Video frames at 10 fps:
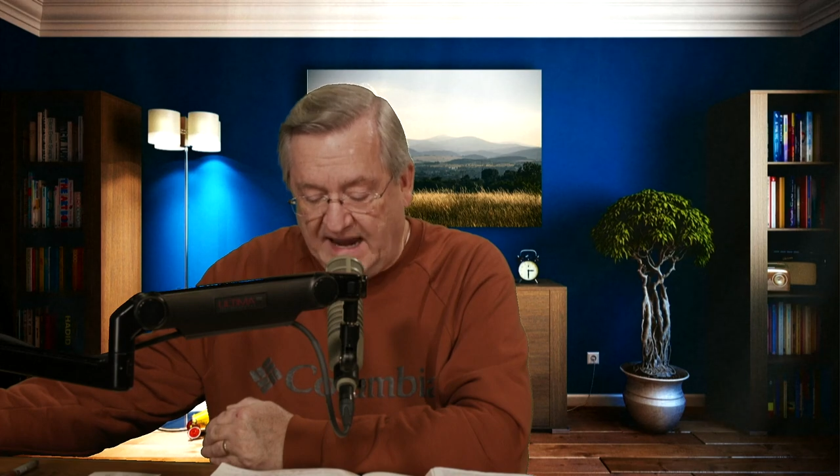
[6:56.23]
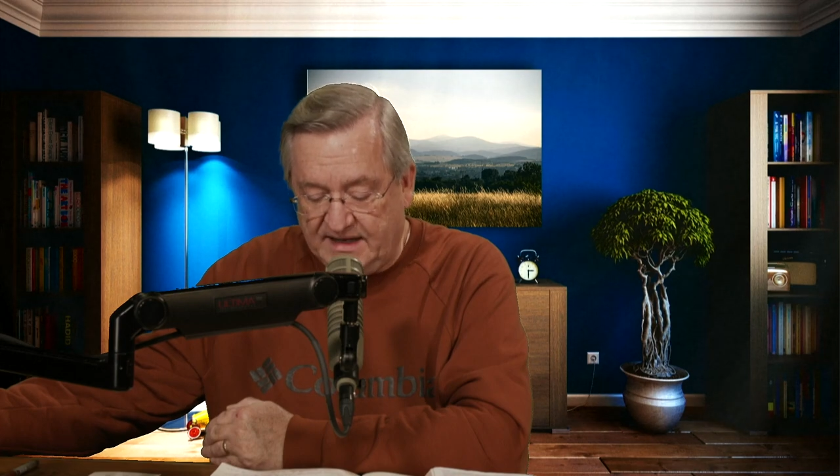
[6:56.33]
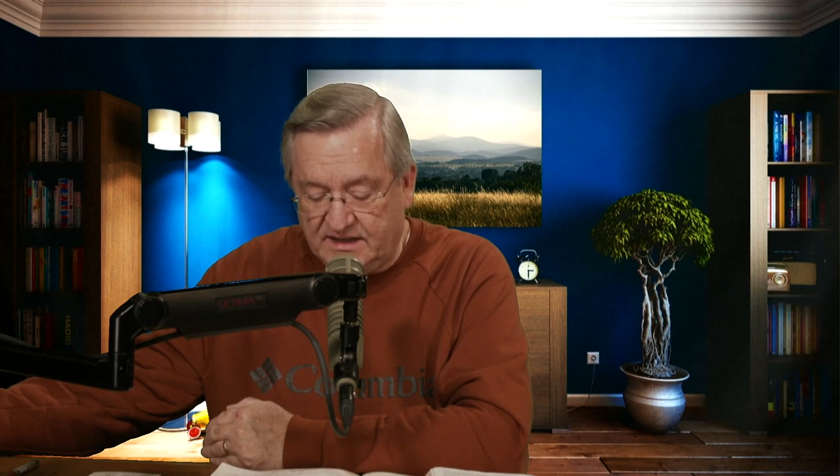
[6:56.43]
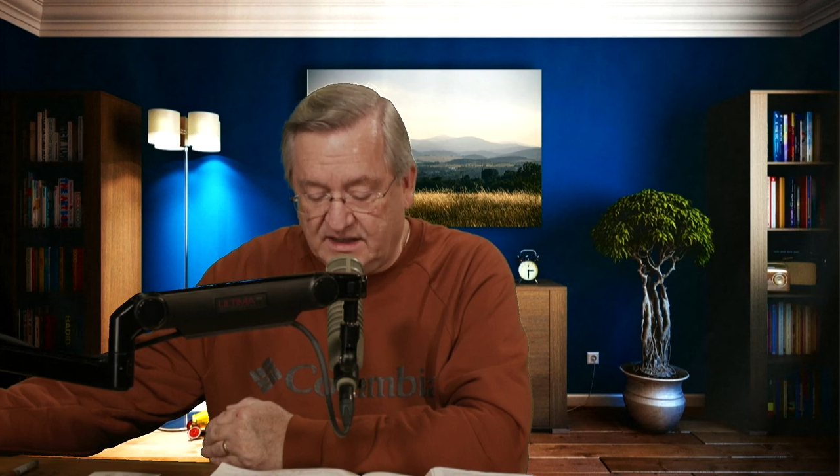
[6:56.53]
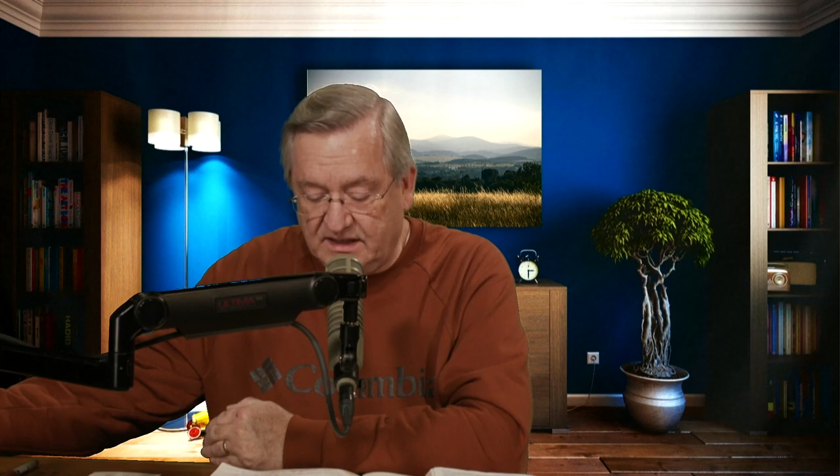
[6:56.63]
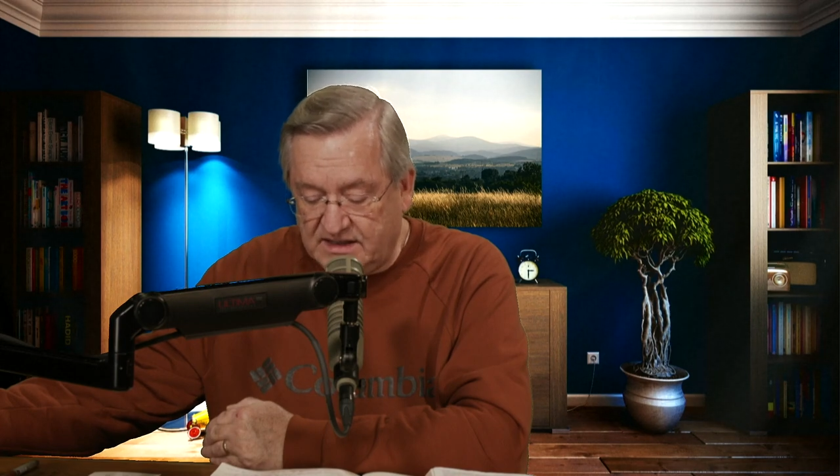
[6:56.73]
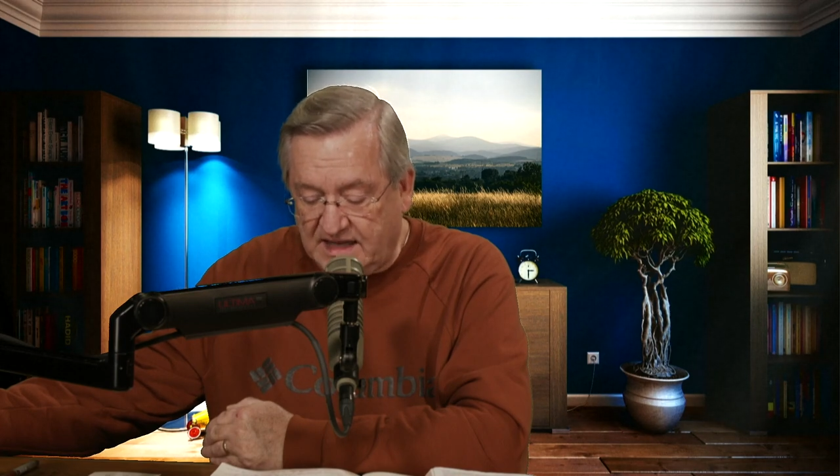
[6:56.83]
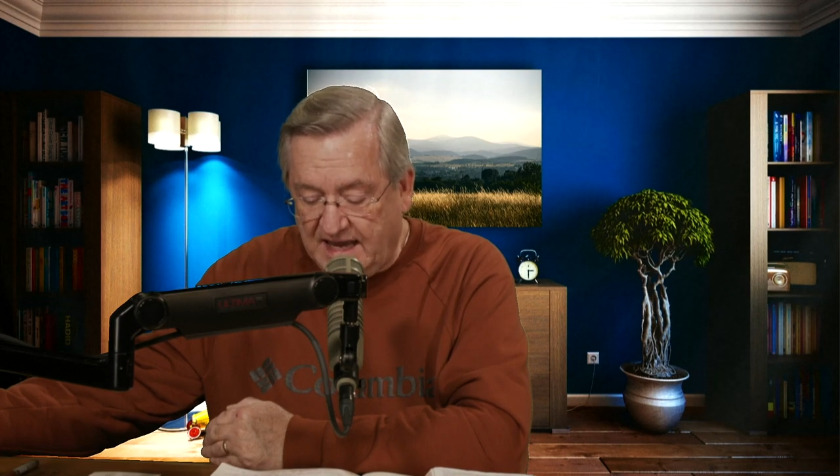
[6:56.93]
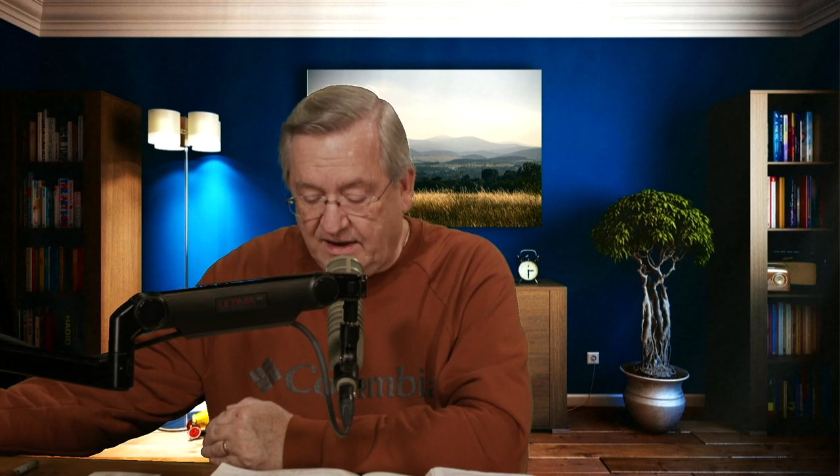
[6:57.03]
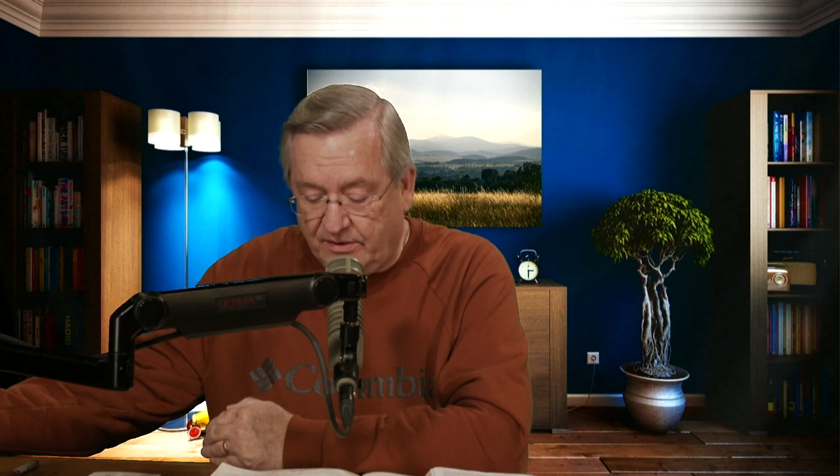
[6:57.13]
and
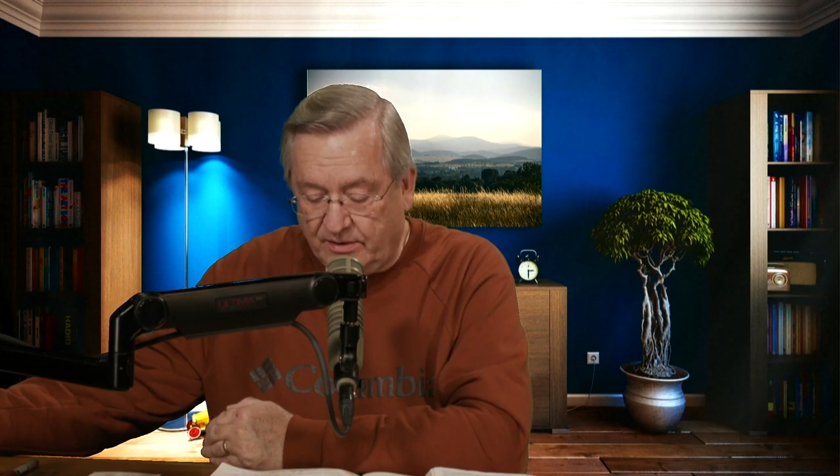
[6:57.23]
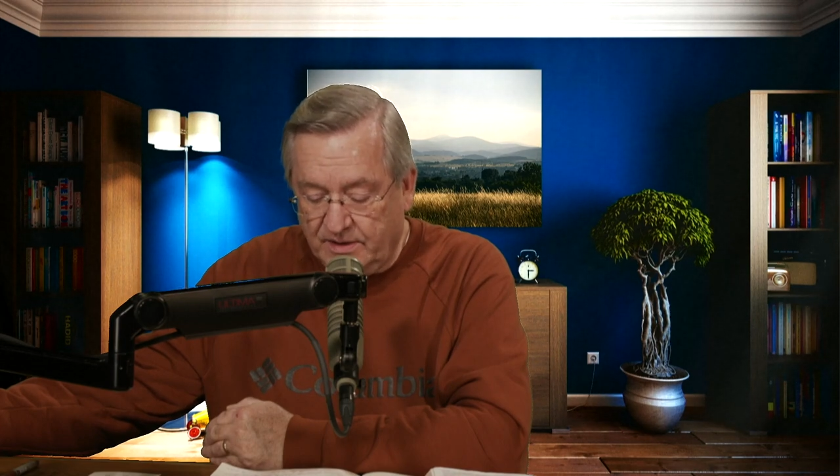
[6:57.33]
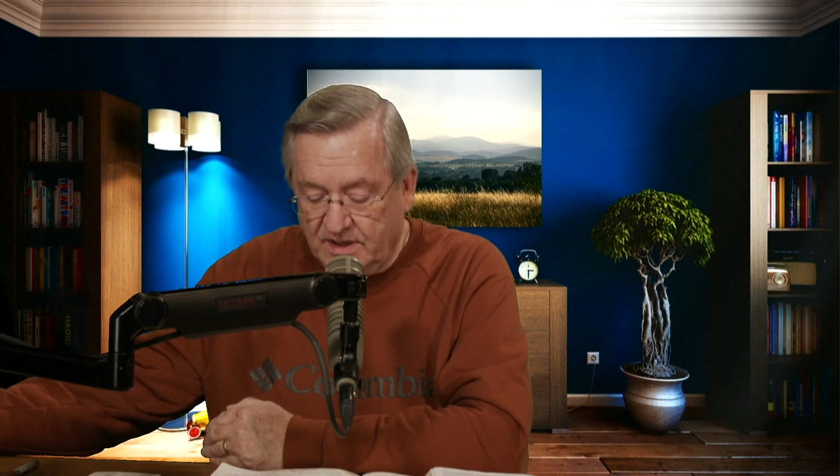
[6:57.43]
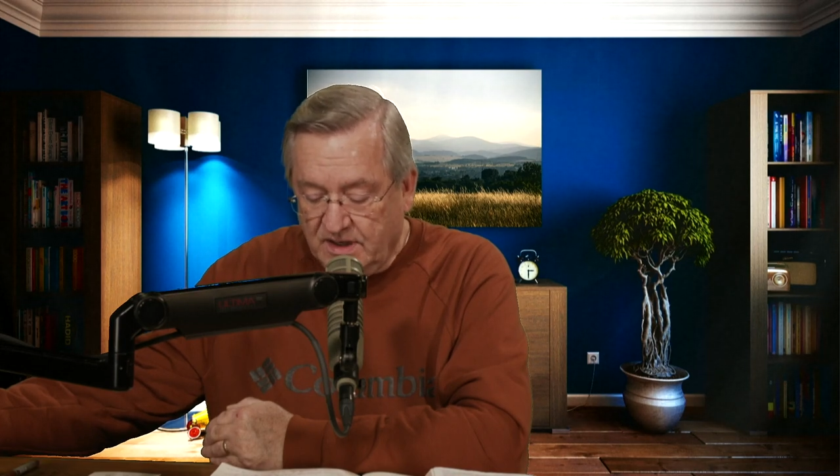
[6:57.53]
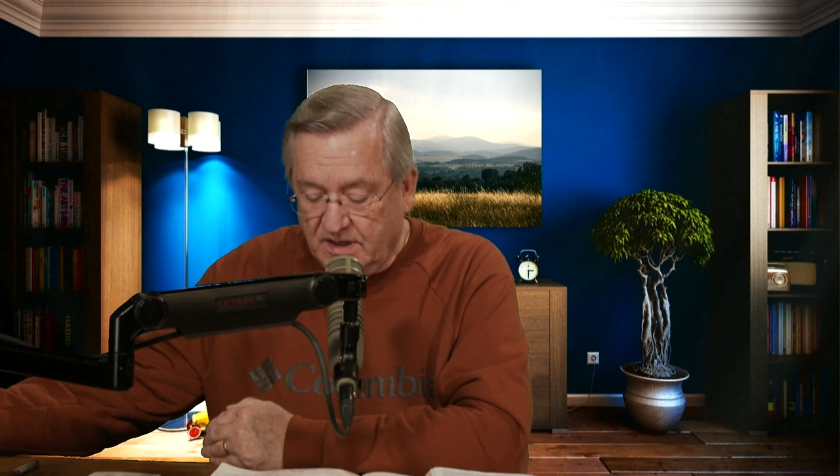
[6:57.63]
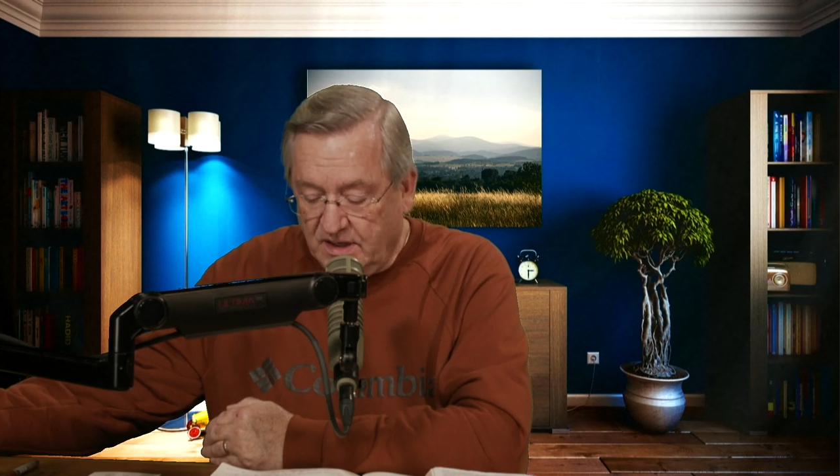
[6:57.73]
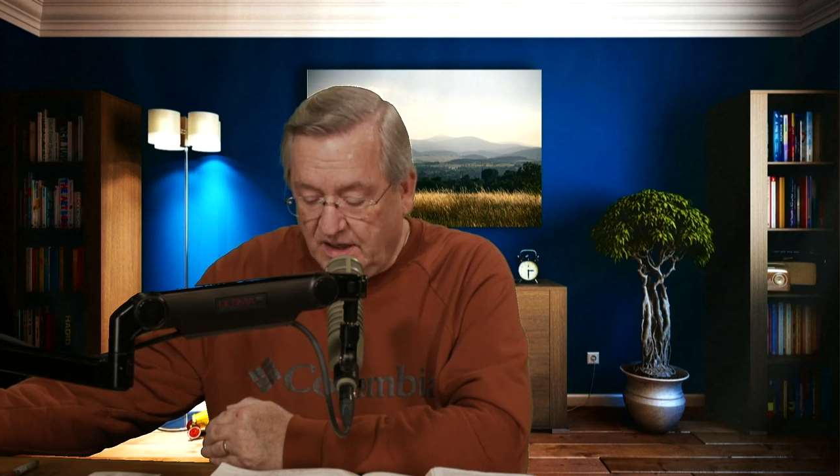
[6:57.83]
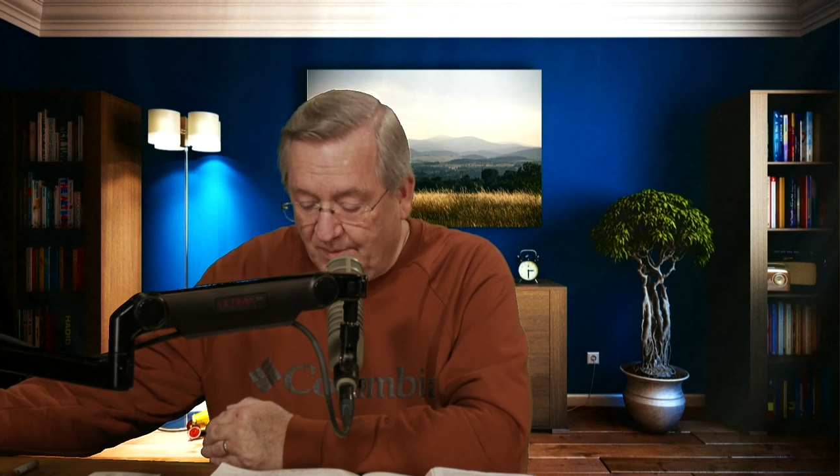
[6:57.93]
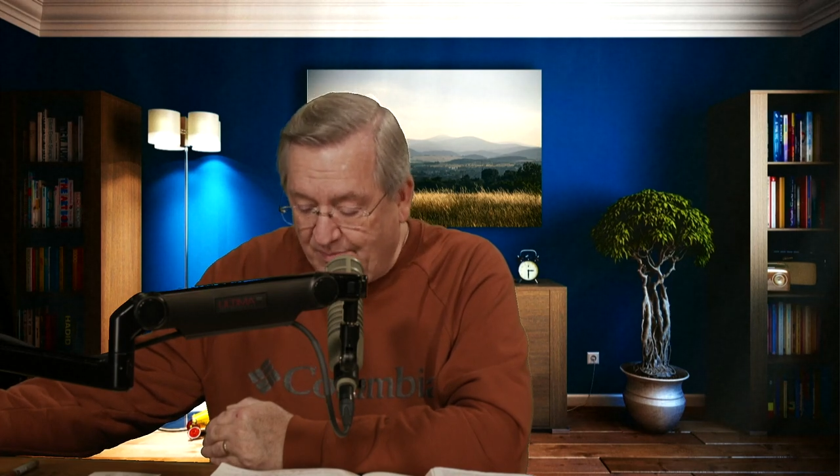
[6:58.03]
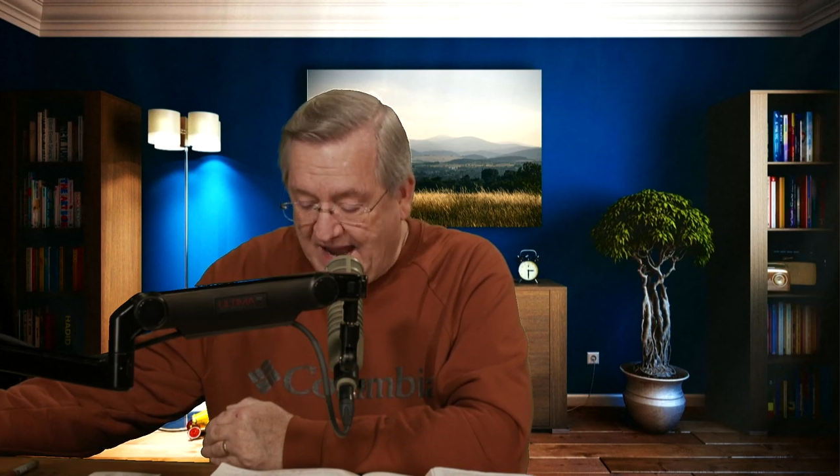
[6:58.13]
care
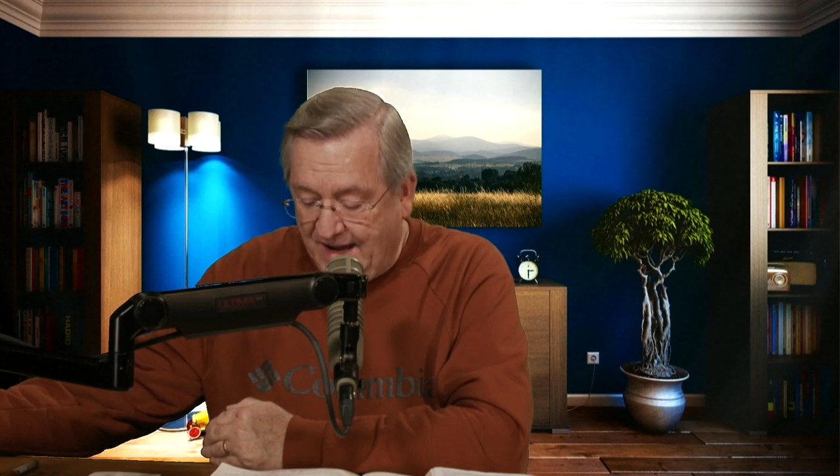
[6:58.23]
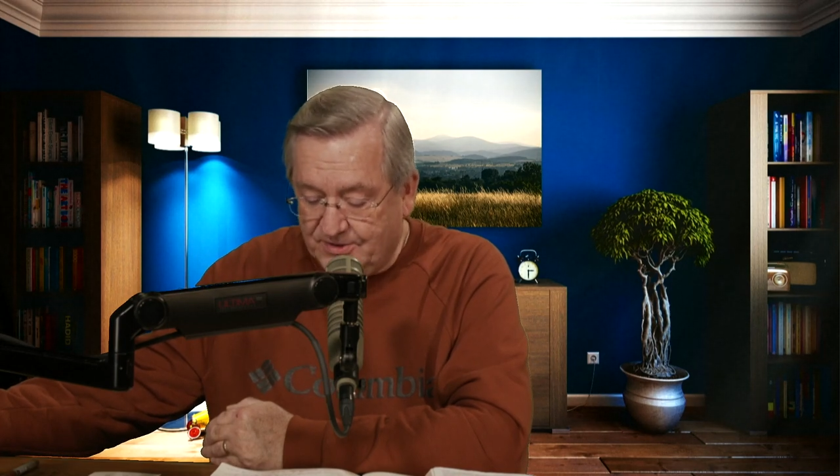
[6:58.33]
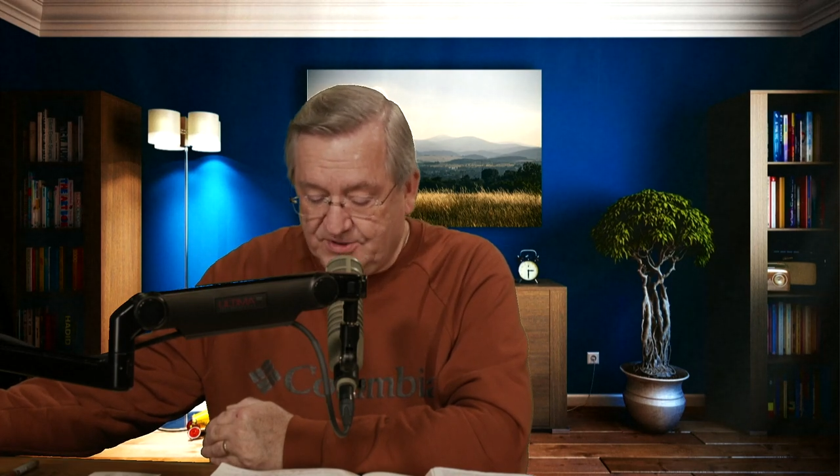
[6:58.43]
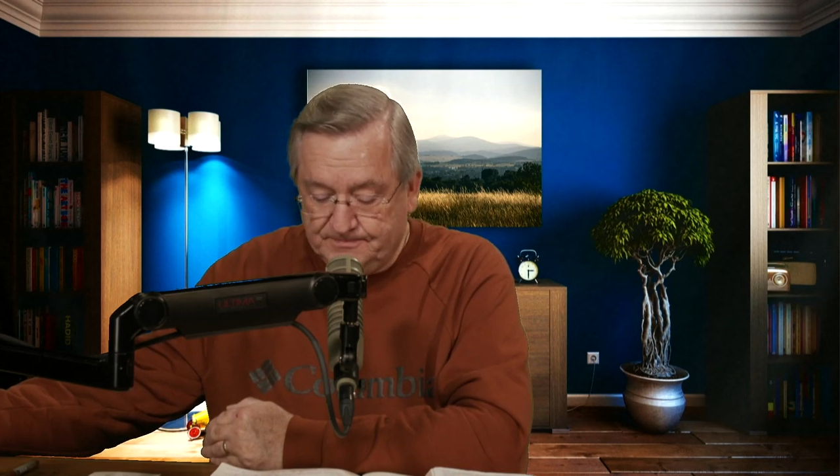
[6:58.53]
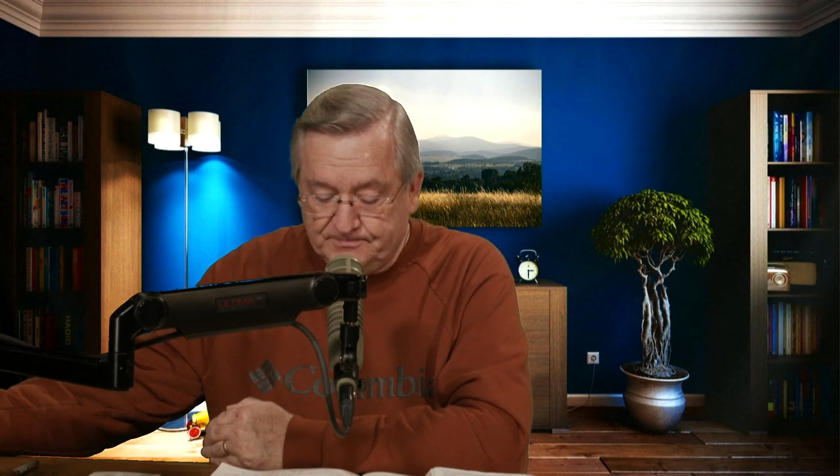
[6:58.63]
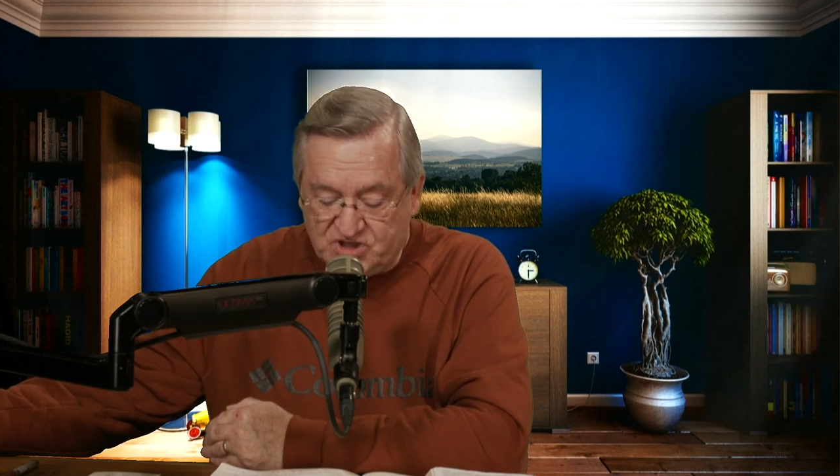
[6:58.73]
about.